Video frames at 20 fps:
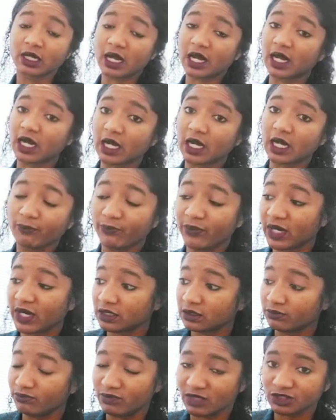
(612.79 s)
Uh,
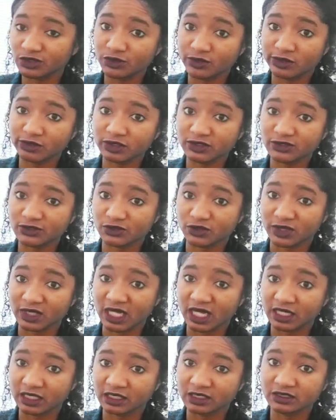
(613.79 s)
but mental illnesses are a
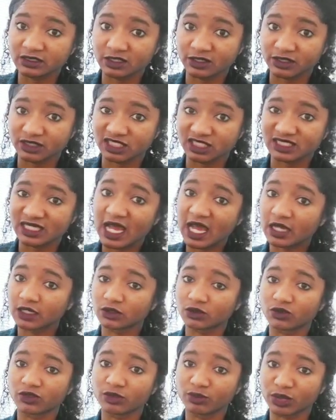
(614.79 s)
lot easier to
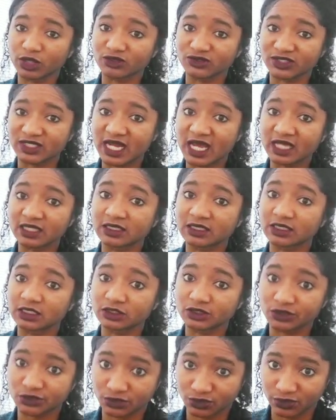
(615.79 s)
tackle than
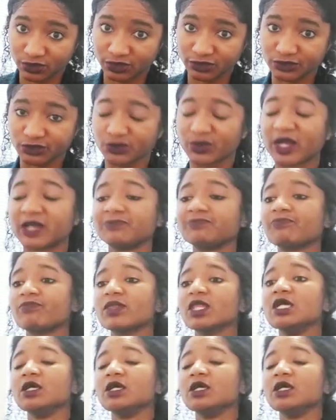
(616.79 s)
personality disorders, right?